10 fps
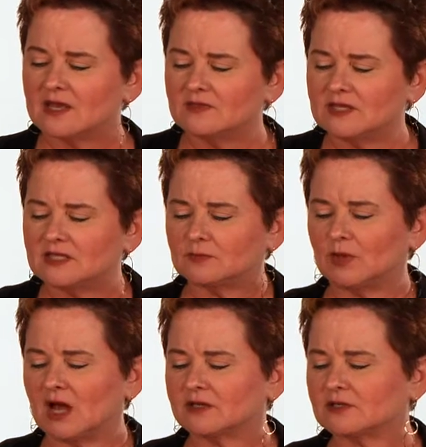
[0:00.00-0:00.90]
These
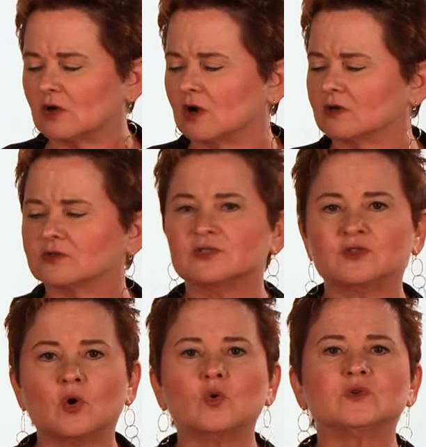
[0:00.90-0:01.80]
blocks are
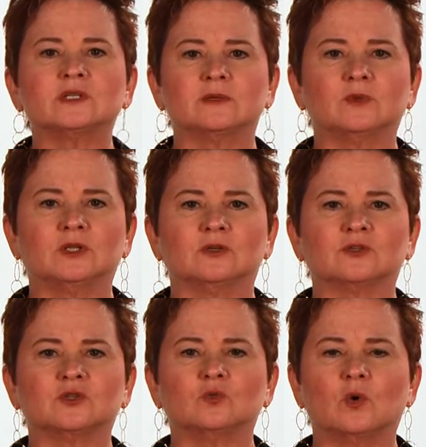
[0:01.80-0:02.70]
so similar
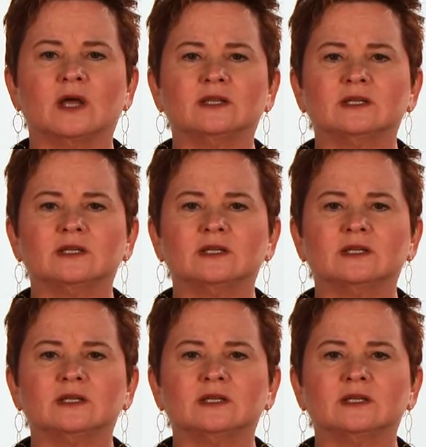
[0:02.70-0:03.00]
to what